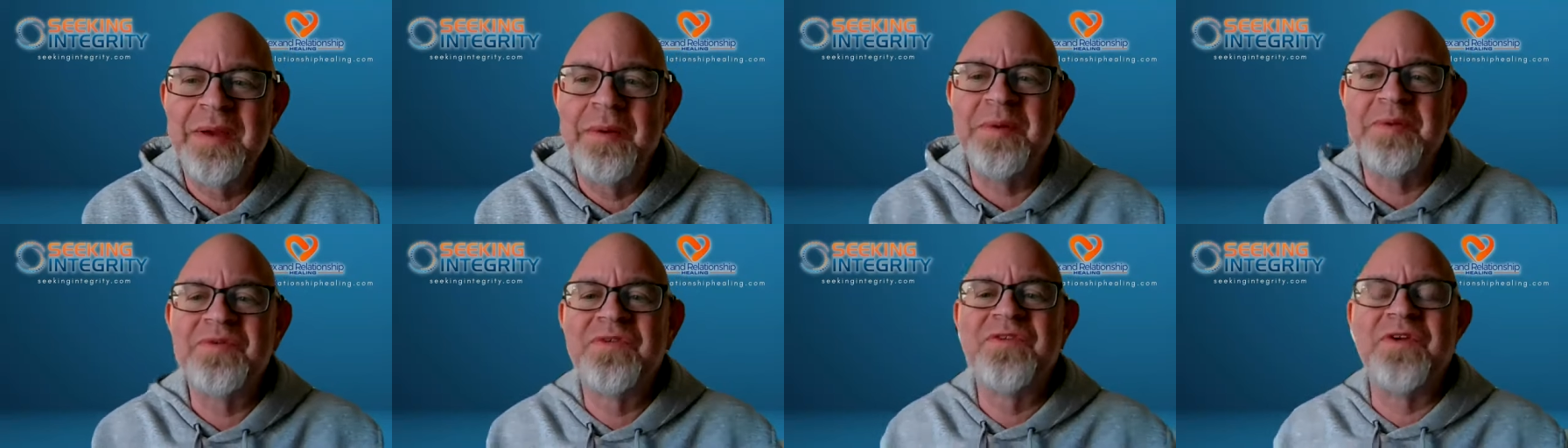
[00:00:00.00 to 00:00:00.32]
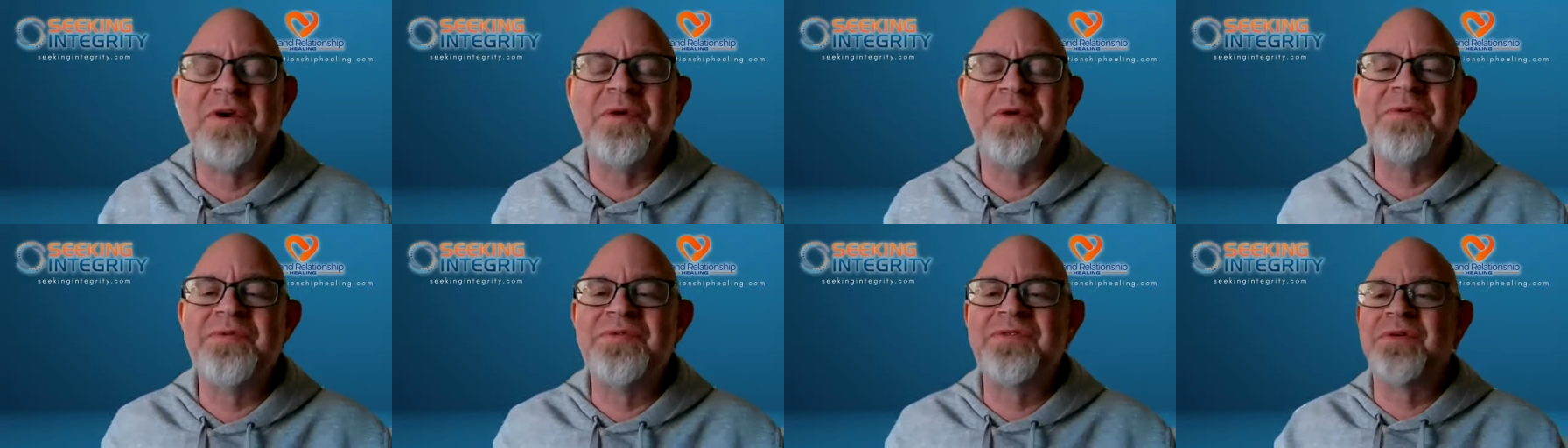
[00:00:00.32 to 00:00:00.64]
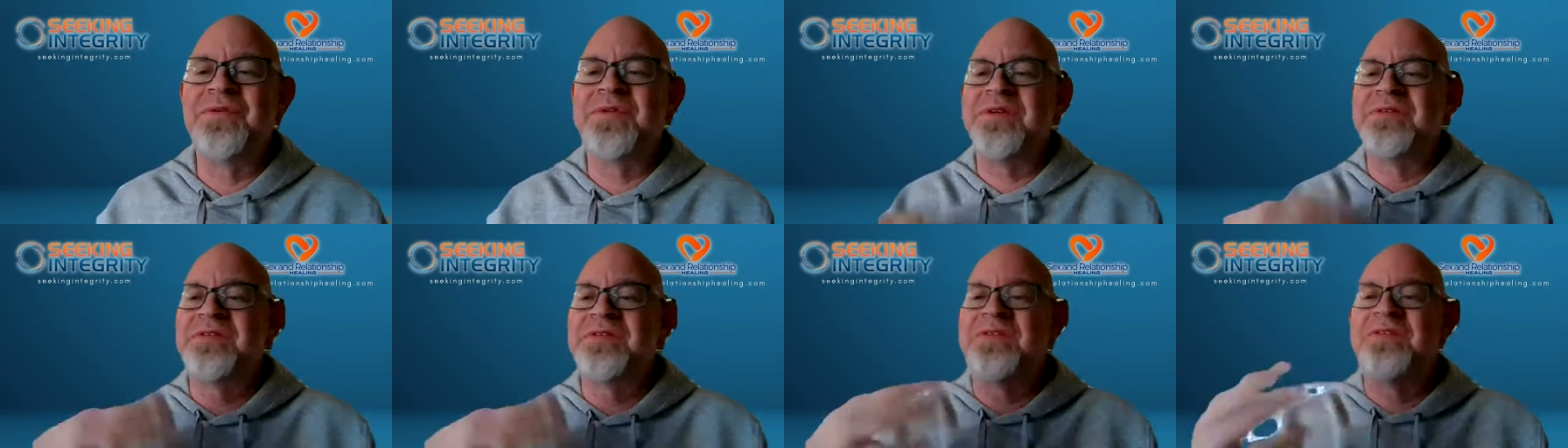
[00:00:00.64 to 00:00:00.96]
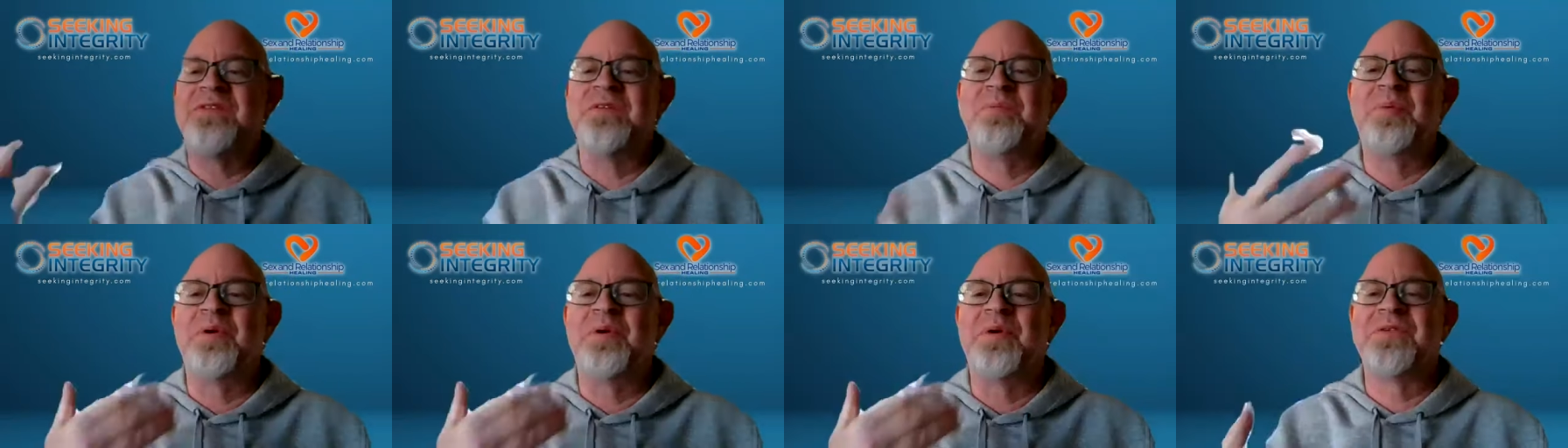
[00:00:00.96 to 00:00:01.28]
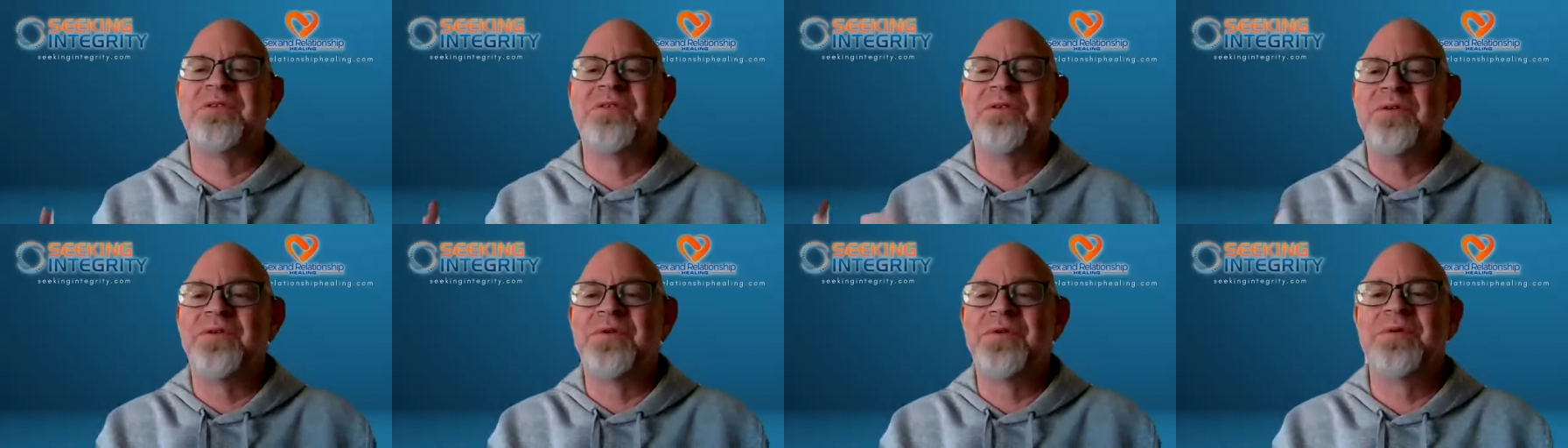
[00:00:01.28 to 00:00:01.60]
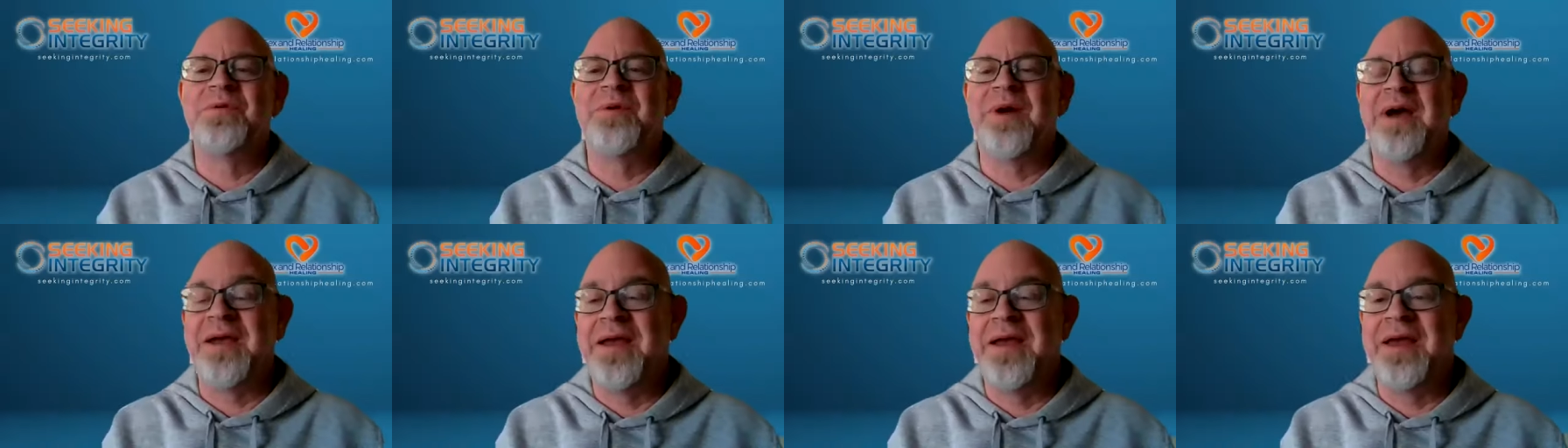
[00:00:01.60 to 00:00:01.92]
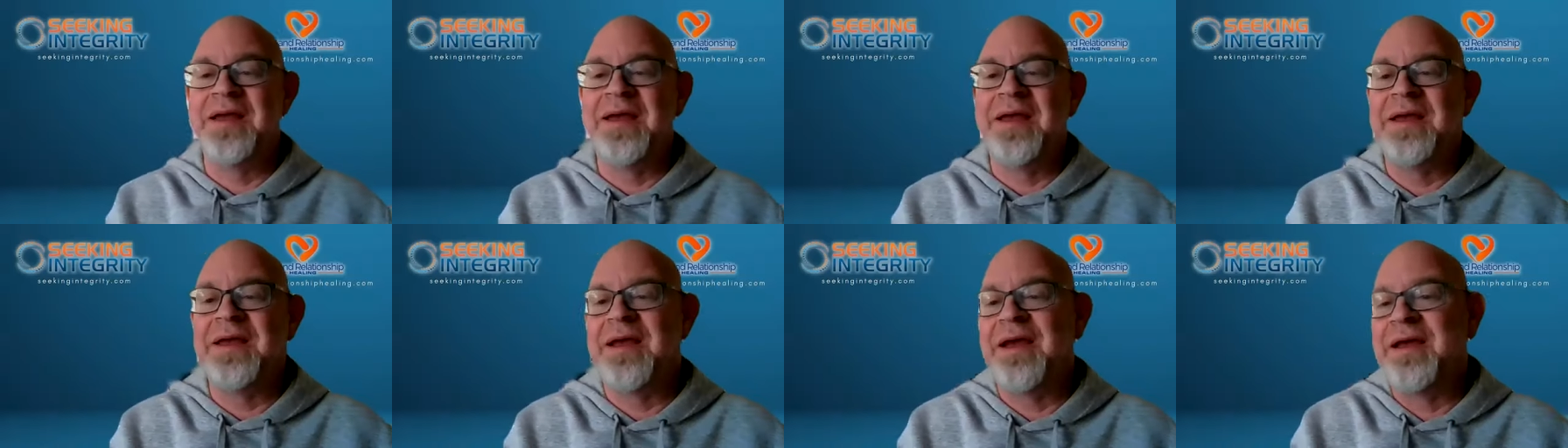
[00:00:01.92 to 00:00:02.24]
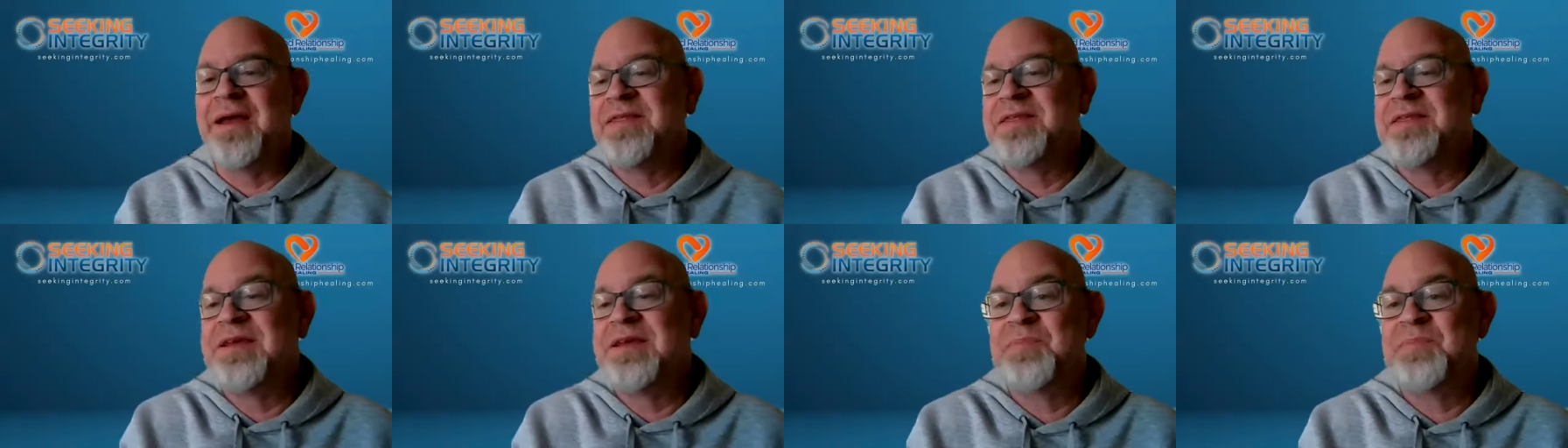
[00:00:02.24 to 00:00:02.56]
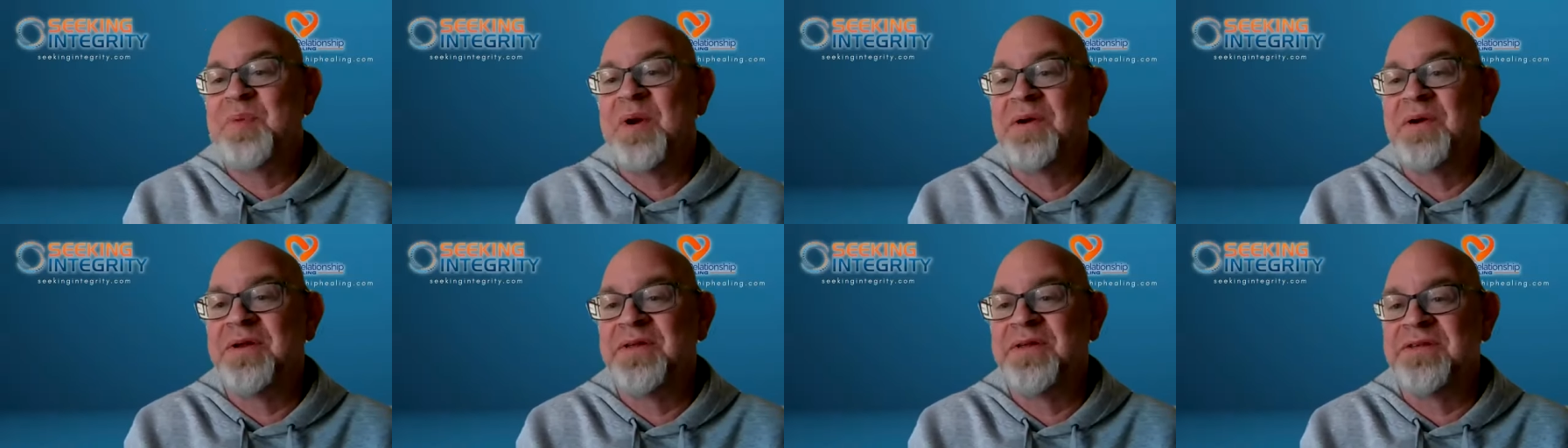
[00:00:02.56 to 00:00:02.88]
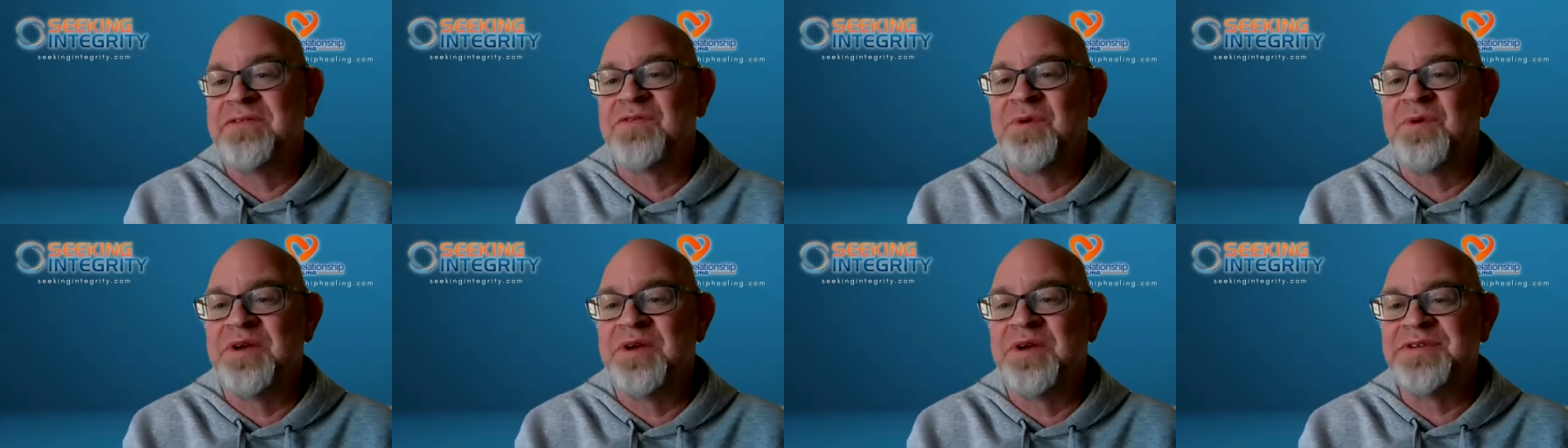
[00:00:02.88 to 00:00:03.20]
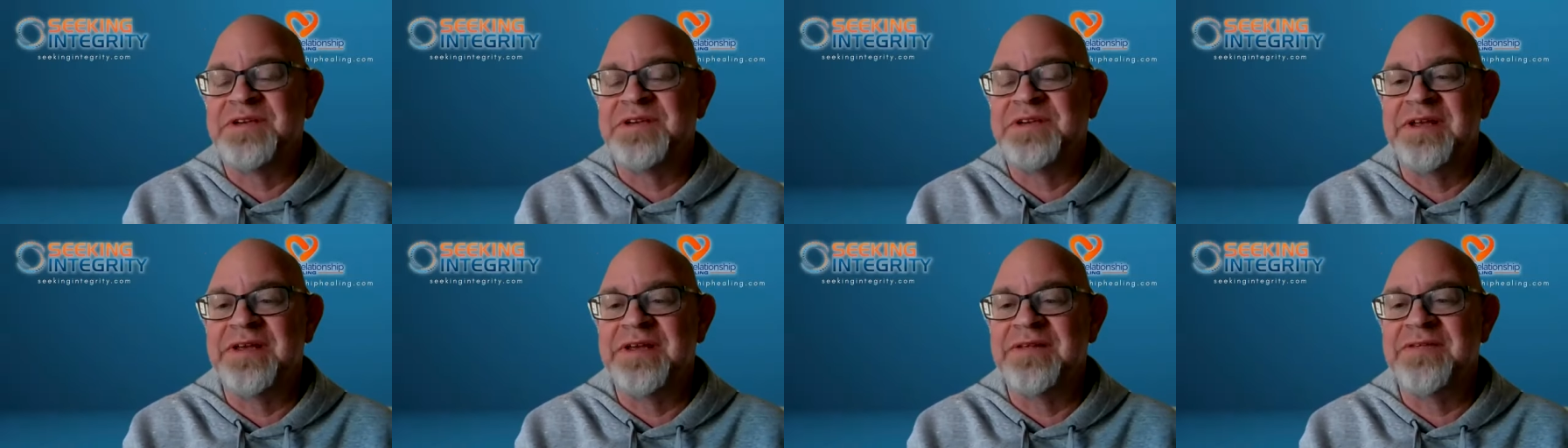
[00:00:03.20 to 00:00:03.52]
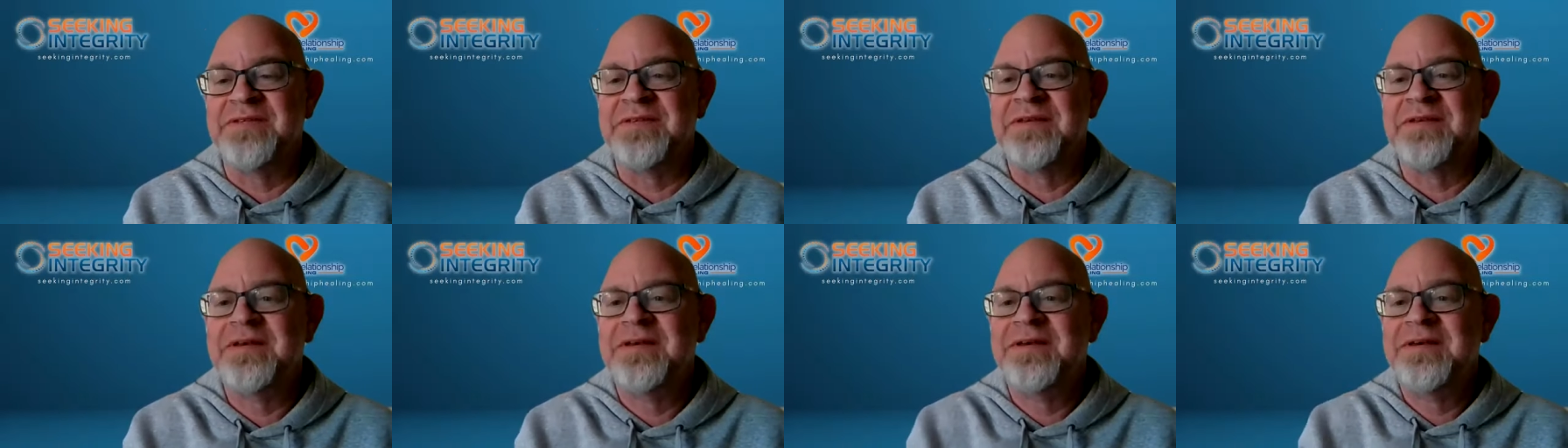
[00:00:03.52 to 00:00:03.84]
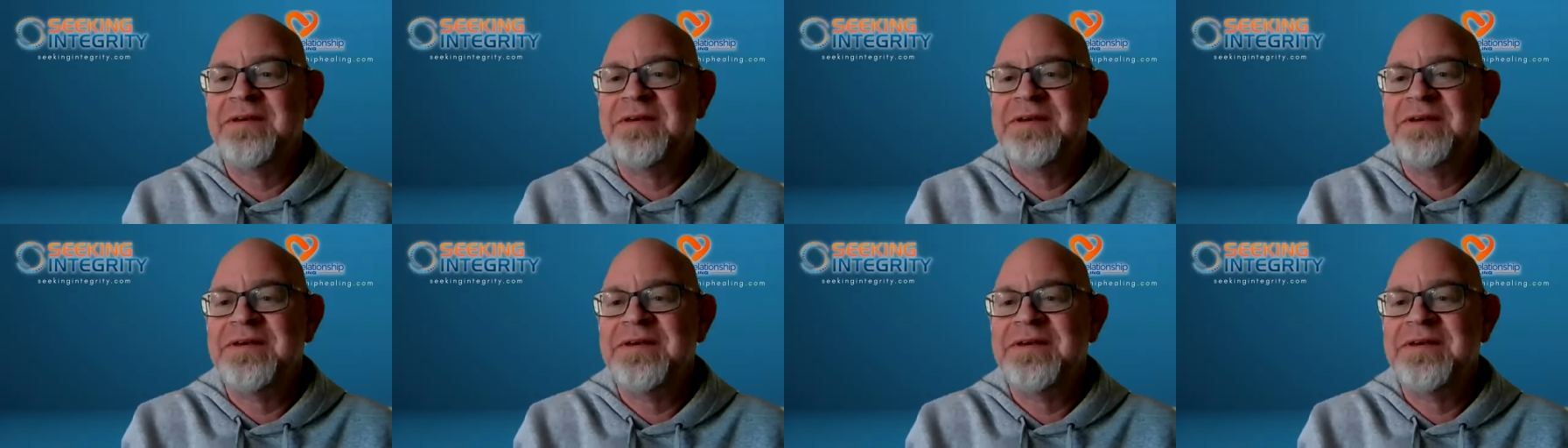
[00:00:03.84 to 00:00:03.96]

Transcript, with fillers: uh, so so this is a person who i i think part of this question is